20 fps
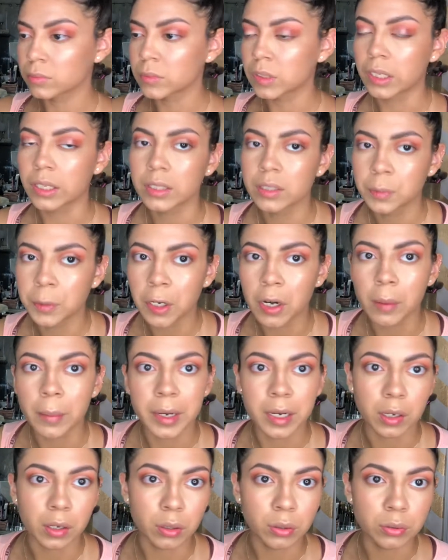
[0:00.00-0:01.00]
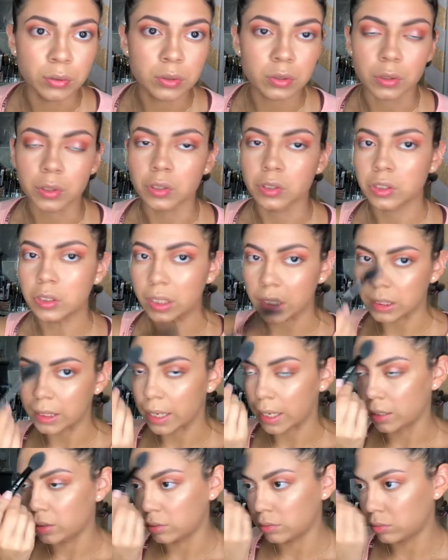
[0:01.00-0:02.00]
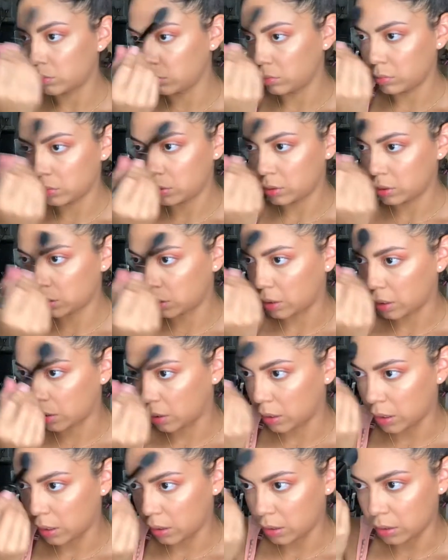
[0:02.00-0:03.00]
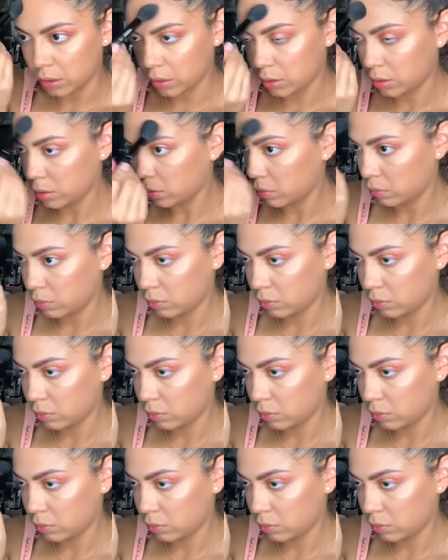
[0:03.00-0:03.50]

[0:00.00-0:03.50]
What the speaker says: I like to put it on my nose so you just get that sun-kissed